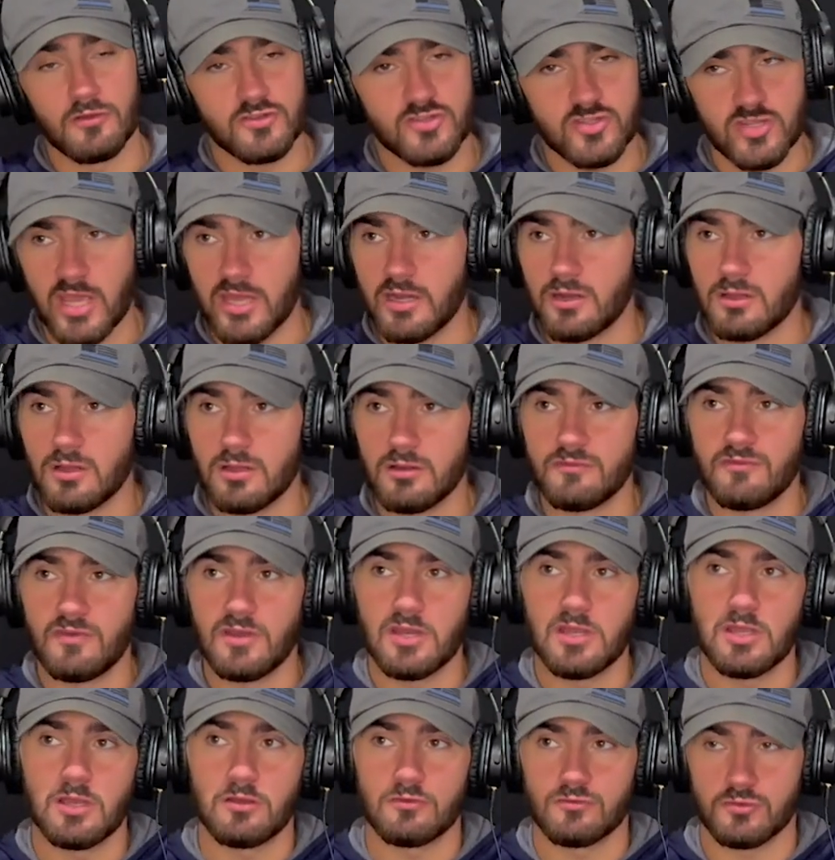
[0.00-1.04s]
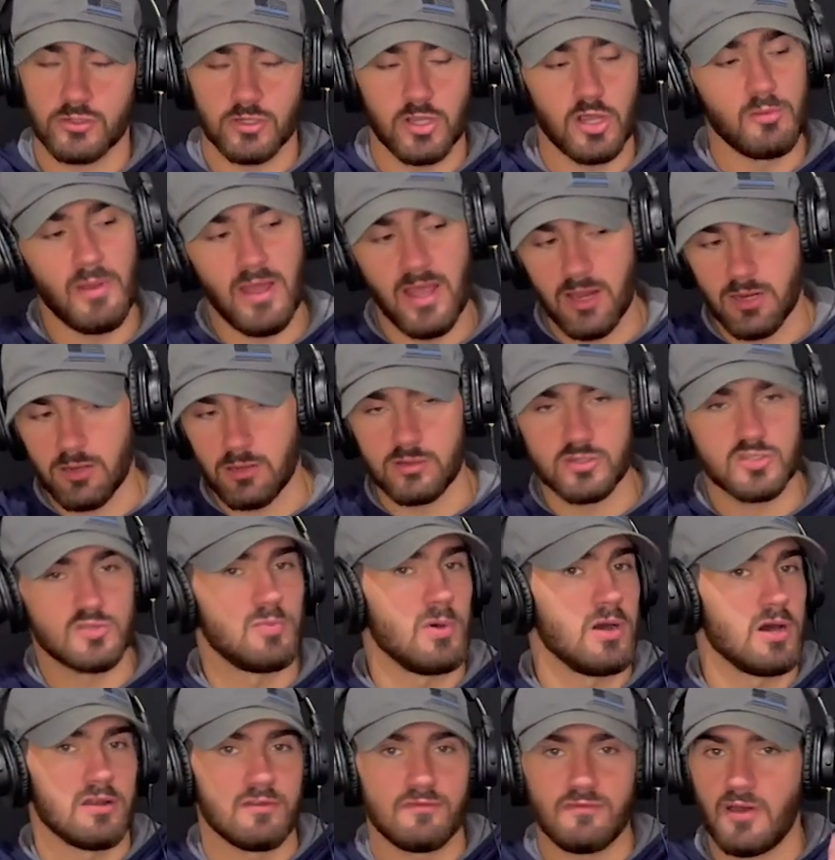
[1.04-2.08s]
standalone videos or go back on
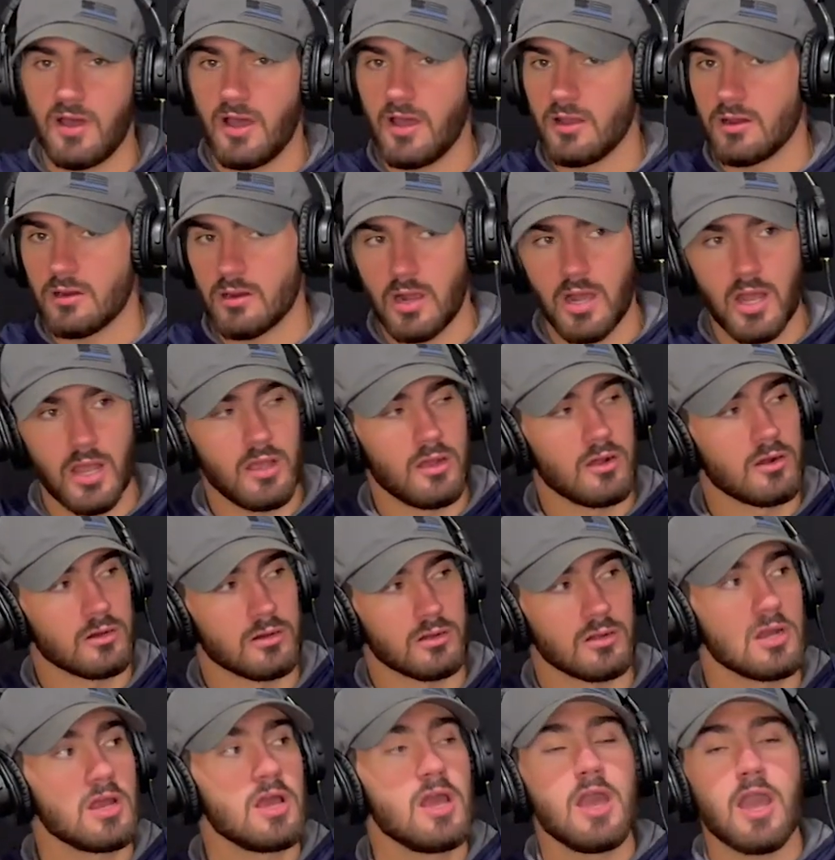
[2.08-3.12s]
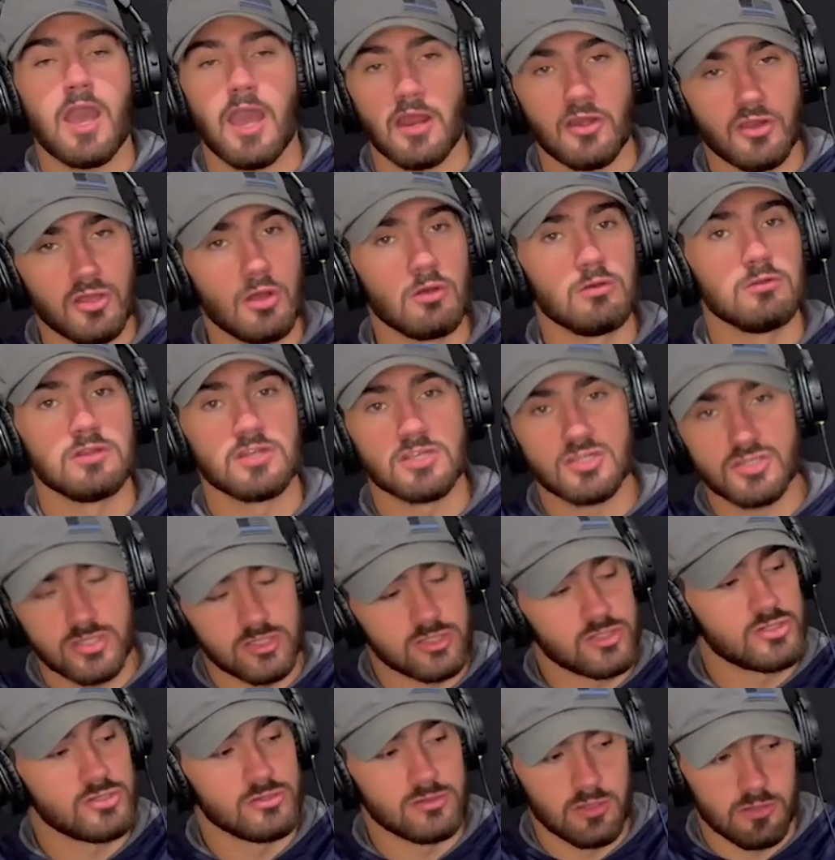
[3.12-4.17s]
Spotify or iHeart and go listen
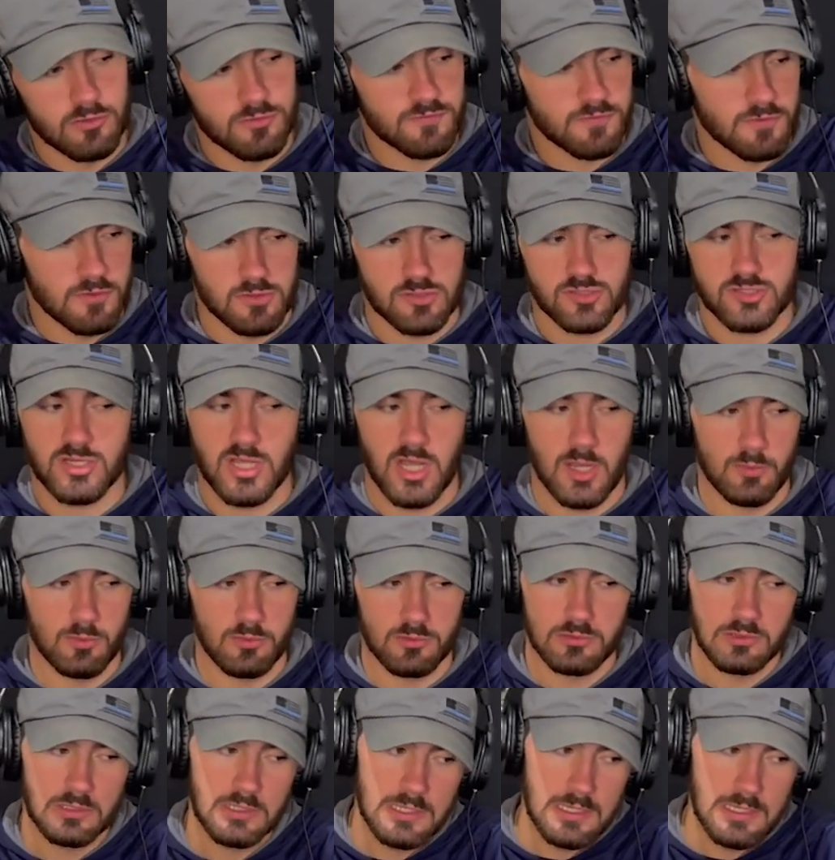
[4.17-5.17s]
to those first couple,